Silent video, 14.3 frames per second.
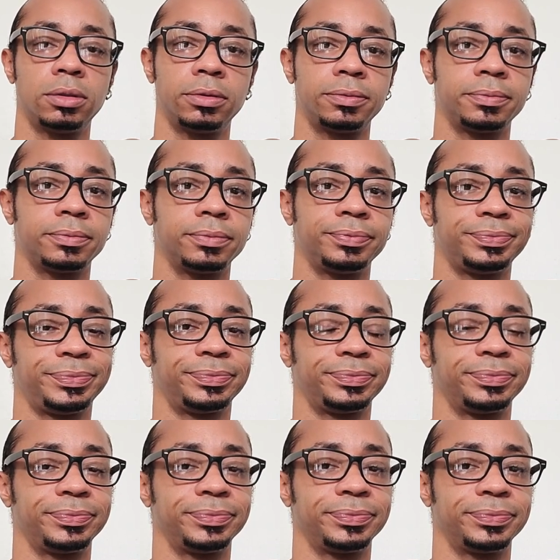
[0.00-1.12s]

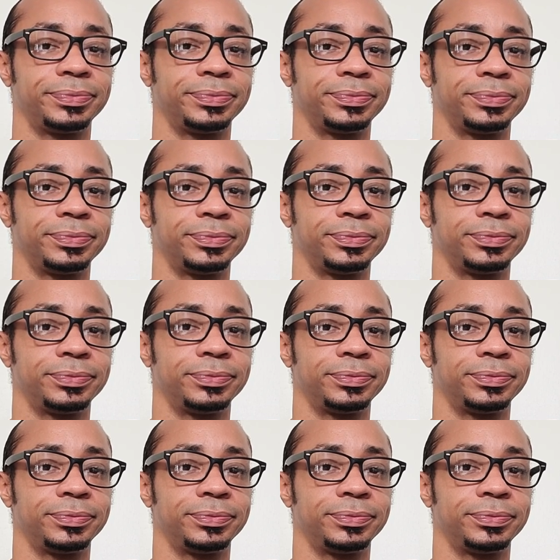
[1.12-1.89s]
[no speech]